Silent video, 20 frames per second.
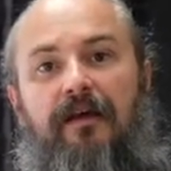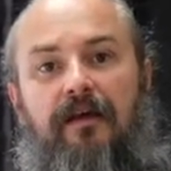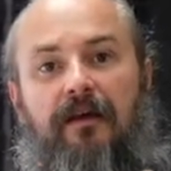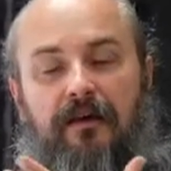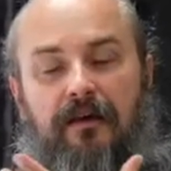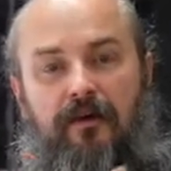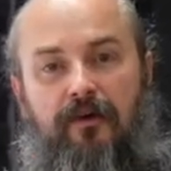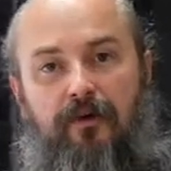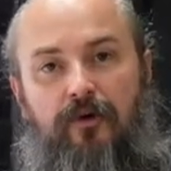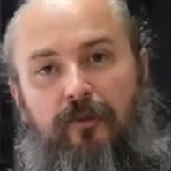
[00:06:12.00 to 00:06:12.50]

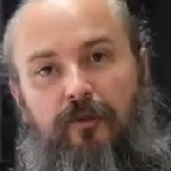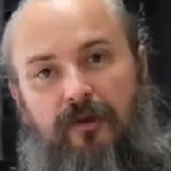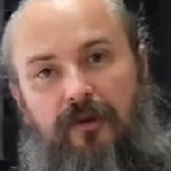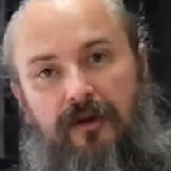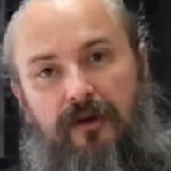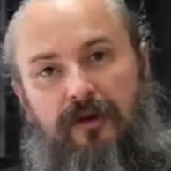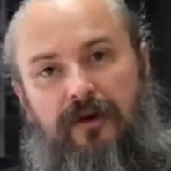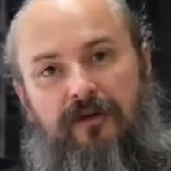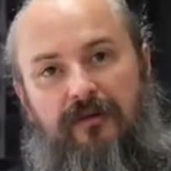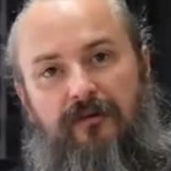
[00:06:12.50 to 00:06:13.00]

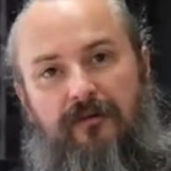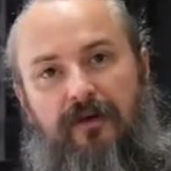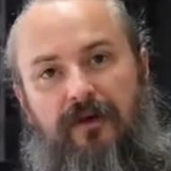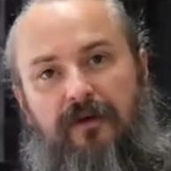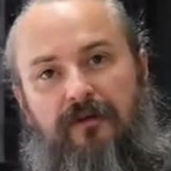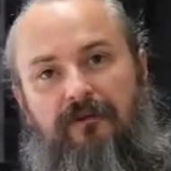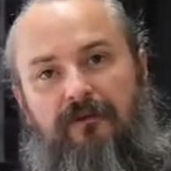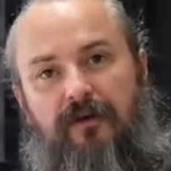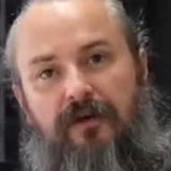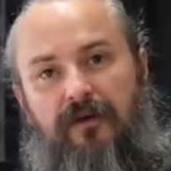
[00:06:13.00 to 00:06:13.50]
incorporate into
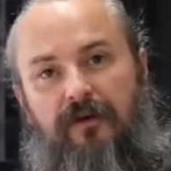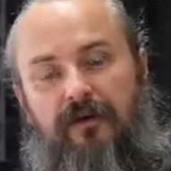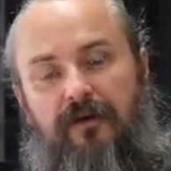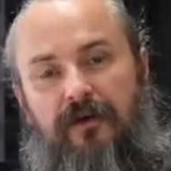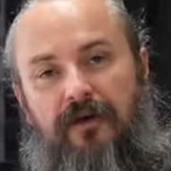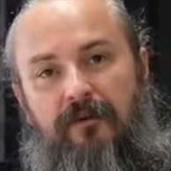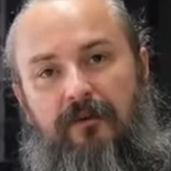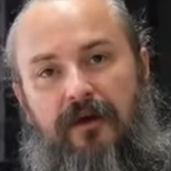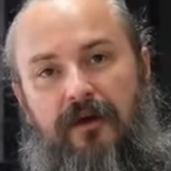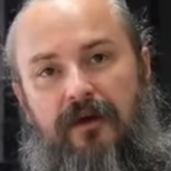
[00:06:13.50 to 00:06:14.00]
my video
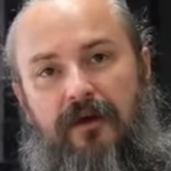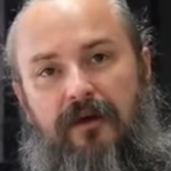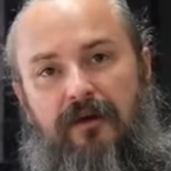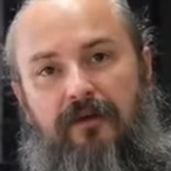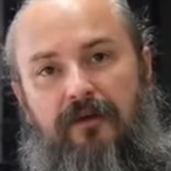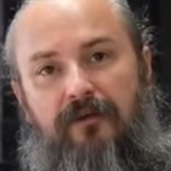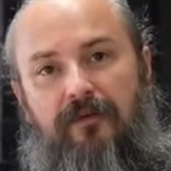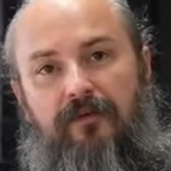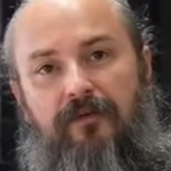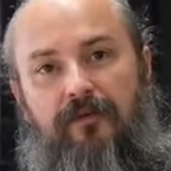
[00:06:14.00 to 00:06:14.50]
here, my
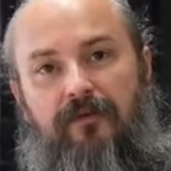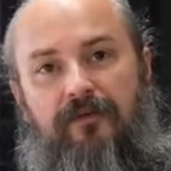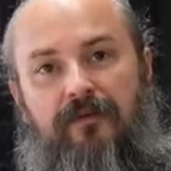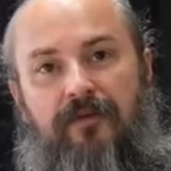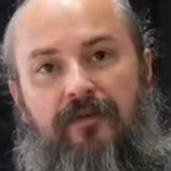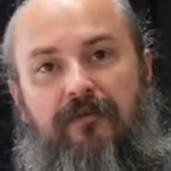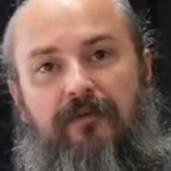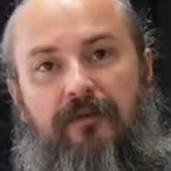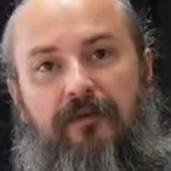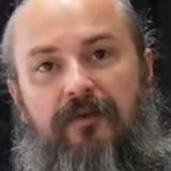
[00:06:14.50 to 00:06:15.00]
candid thoughts,
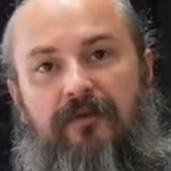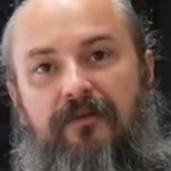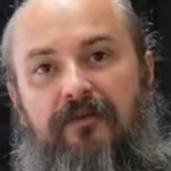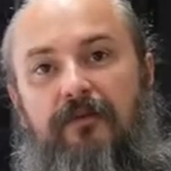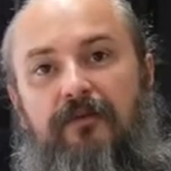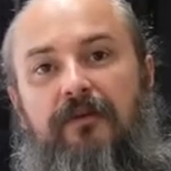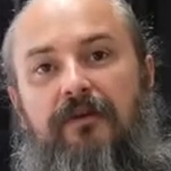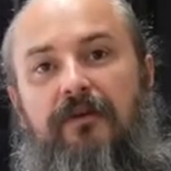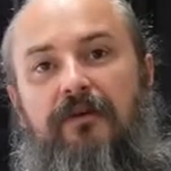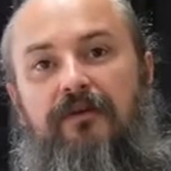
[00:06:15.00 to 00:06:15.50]
giving me
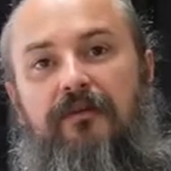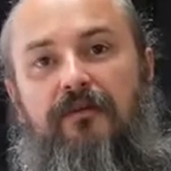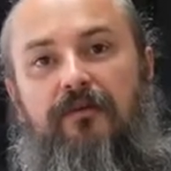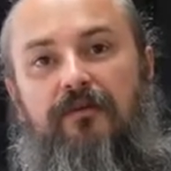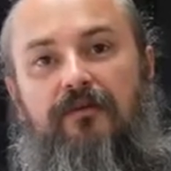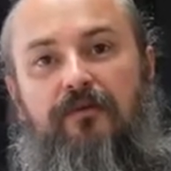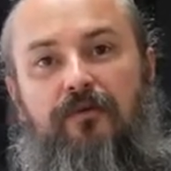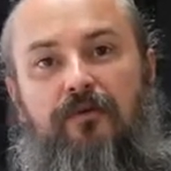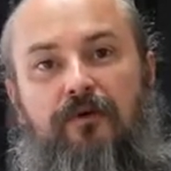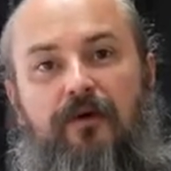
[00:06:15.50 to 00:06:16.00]
something to
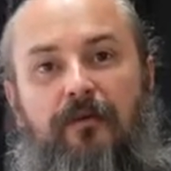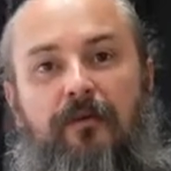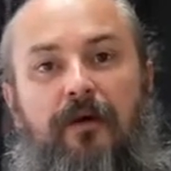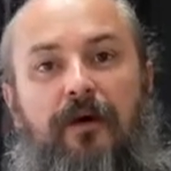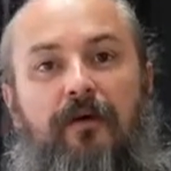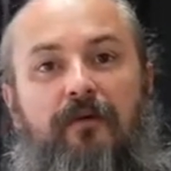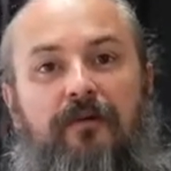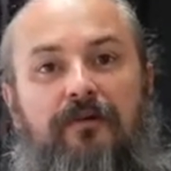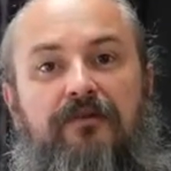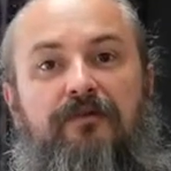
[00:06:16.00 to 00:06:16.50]
talk
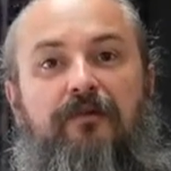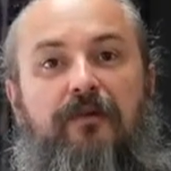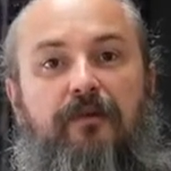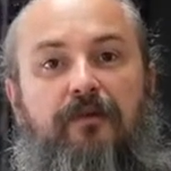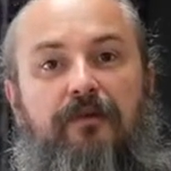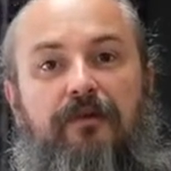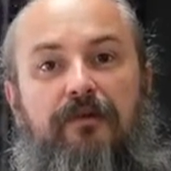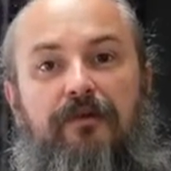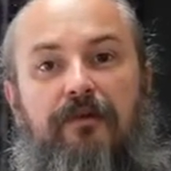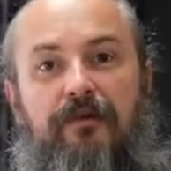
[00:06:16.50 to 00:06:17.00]
about, which
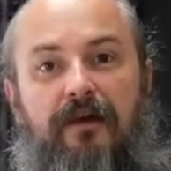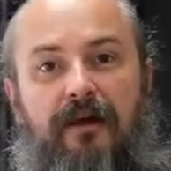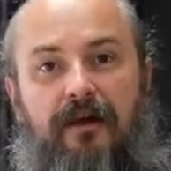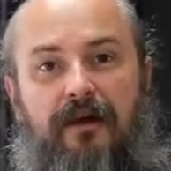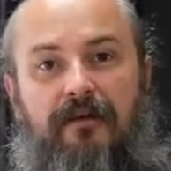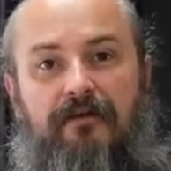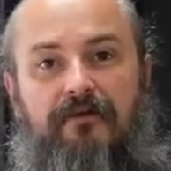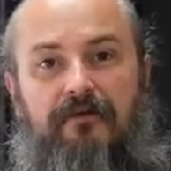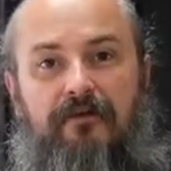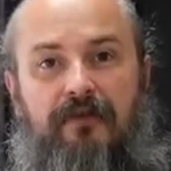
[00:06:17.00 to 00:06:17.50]
people are
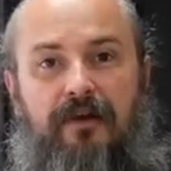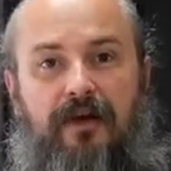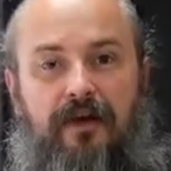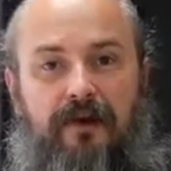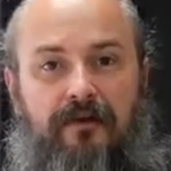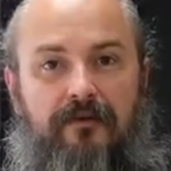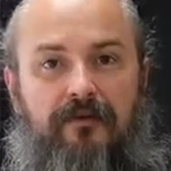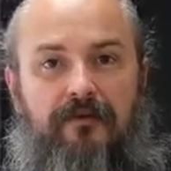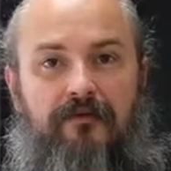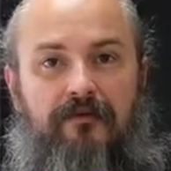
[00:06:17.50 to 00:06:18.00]
actually
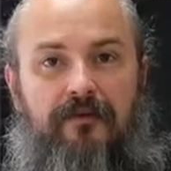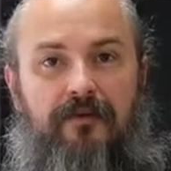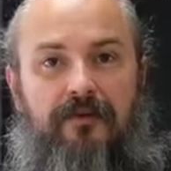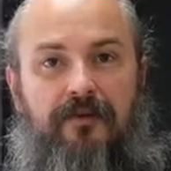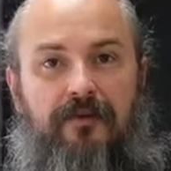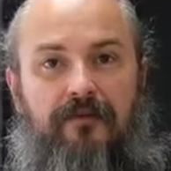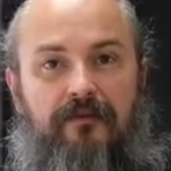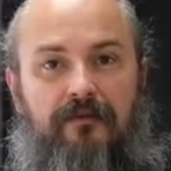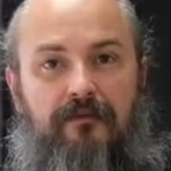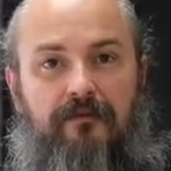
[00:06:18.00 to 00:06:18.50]

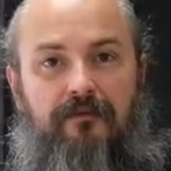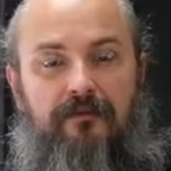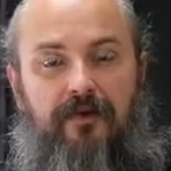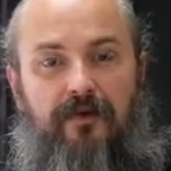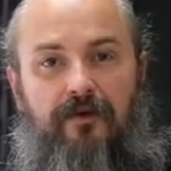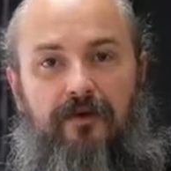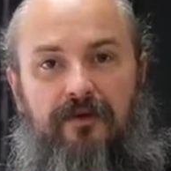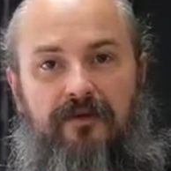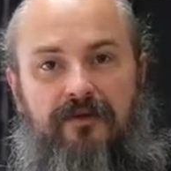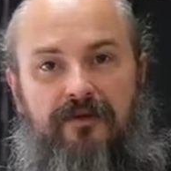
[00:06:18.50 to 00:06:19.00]
actively
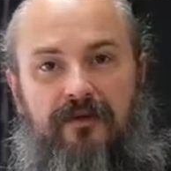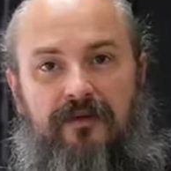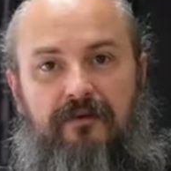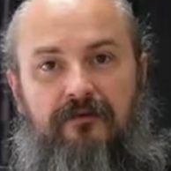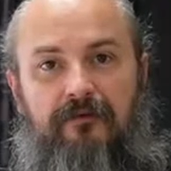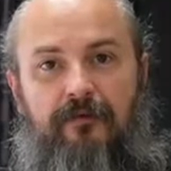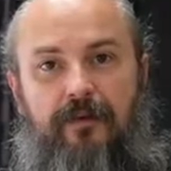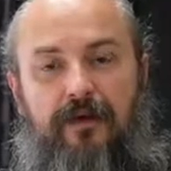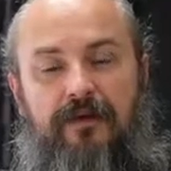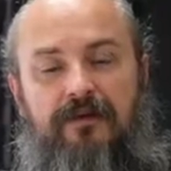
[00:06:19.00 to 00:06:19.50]
requesting
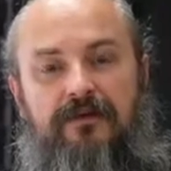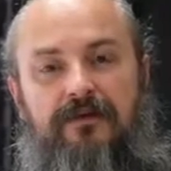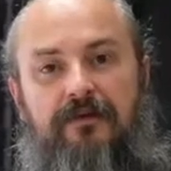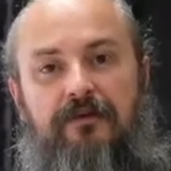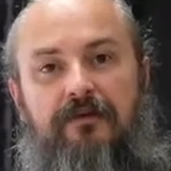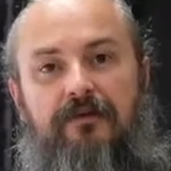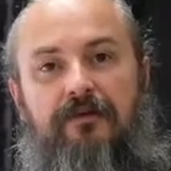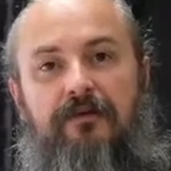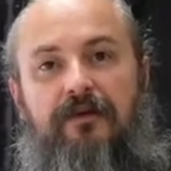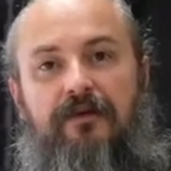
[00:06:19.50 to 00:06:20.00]
information
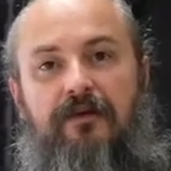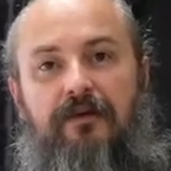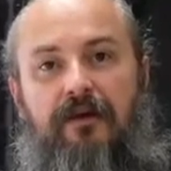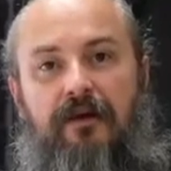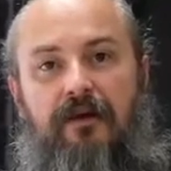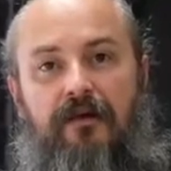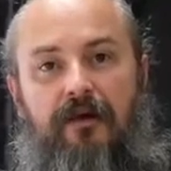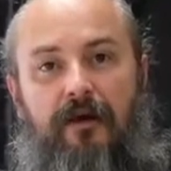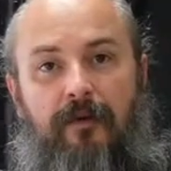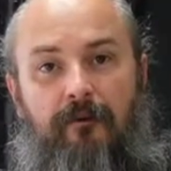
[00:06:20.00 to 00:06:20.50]
on.
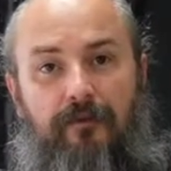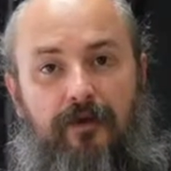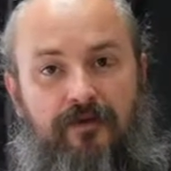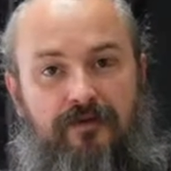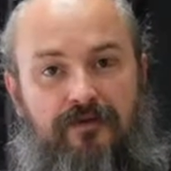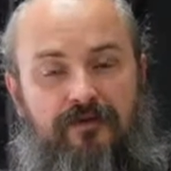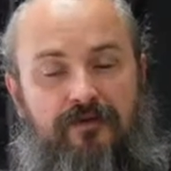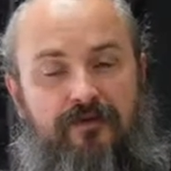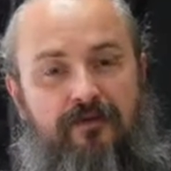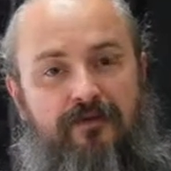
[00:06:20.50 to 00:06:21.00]
I'm
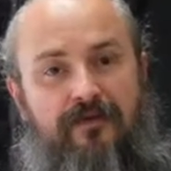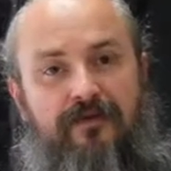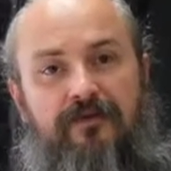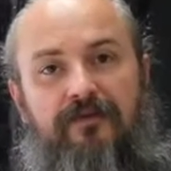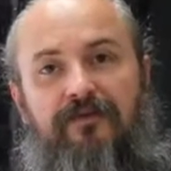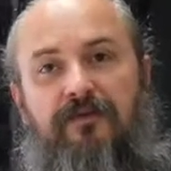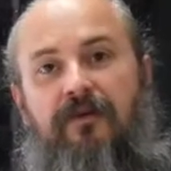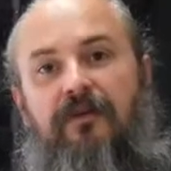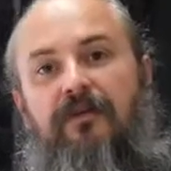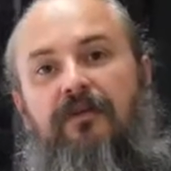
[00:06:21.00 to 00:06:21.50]
not sure if this
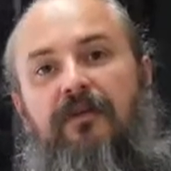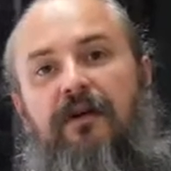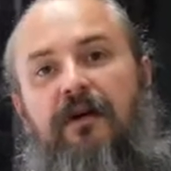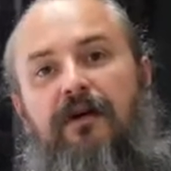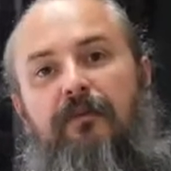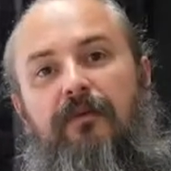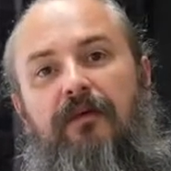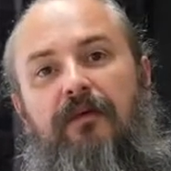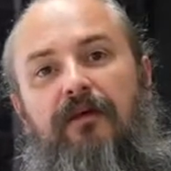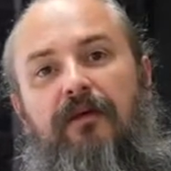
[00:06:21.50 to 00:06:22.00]
is going to
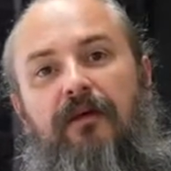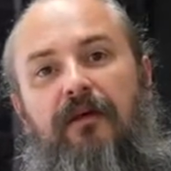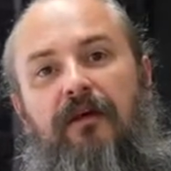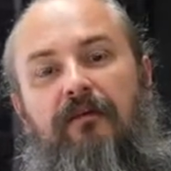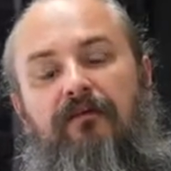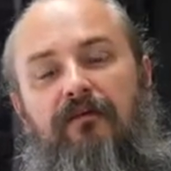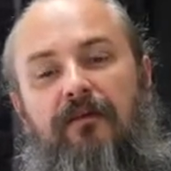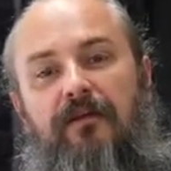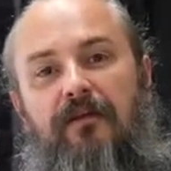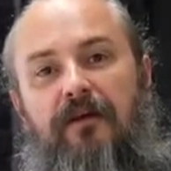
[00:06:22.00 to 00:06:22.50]
happen
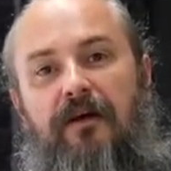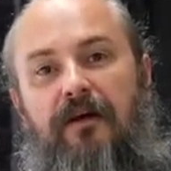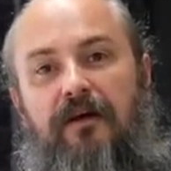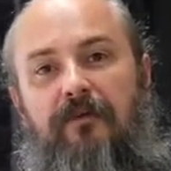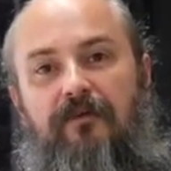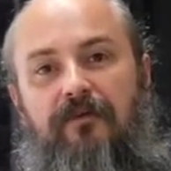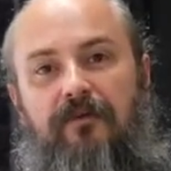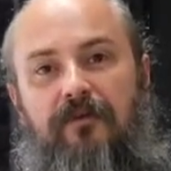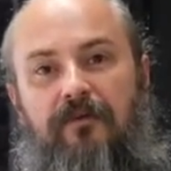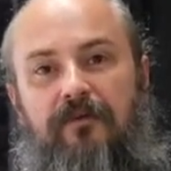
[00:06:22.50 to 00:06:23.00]
every
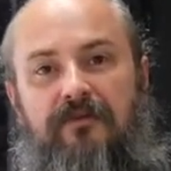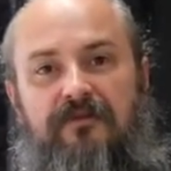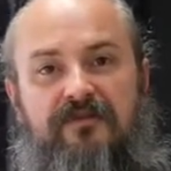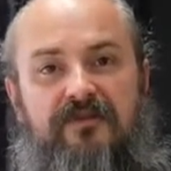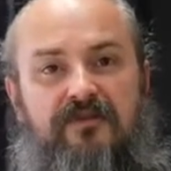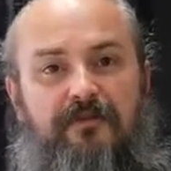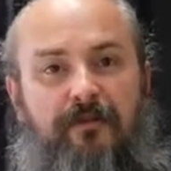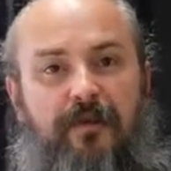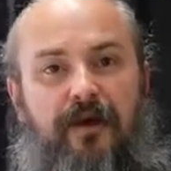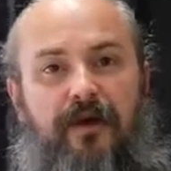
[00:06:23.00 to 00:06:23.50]
time, so
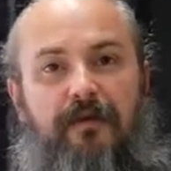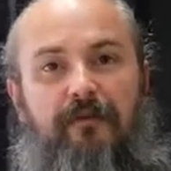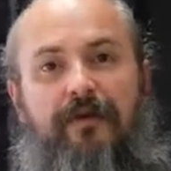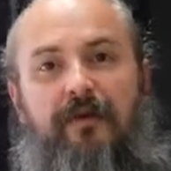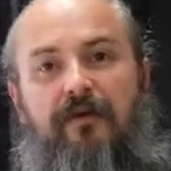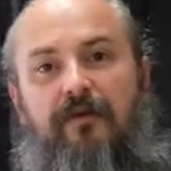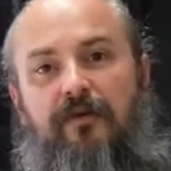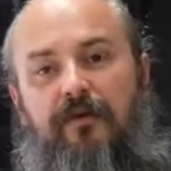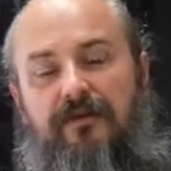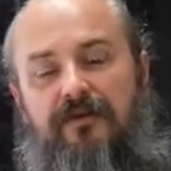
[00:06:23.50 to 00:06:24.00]
just
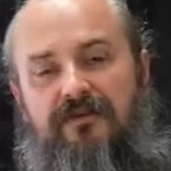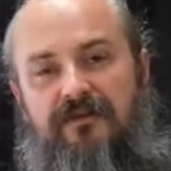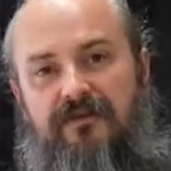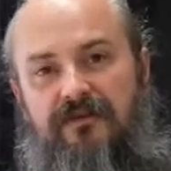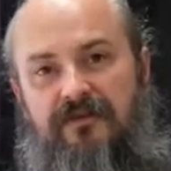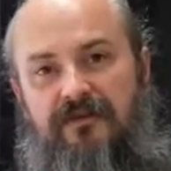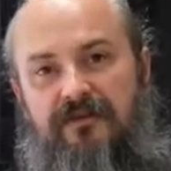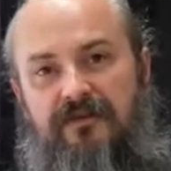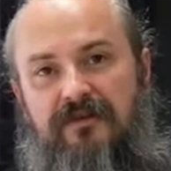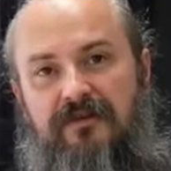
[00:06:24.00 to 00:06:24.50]
spamming
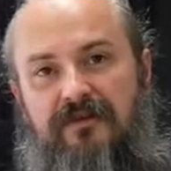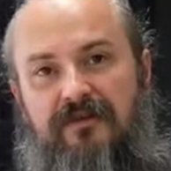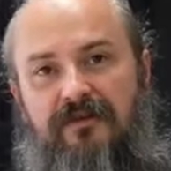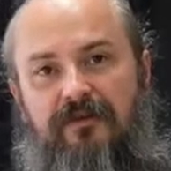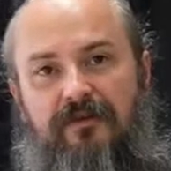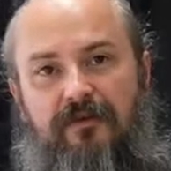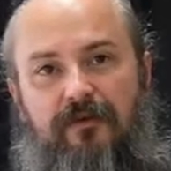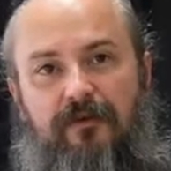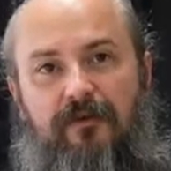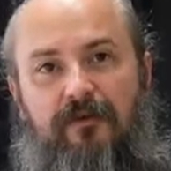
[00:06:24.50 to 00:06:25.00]
questions in
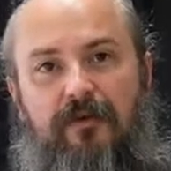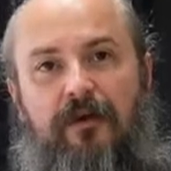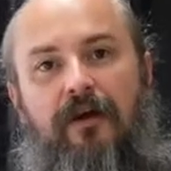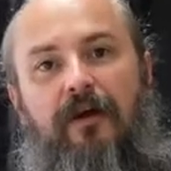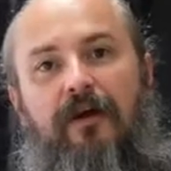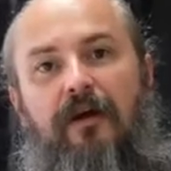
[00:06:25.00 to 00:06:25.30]
Discord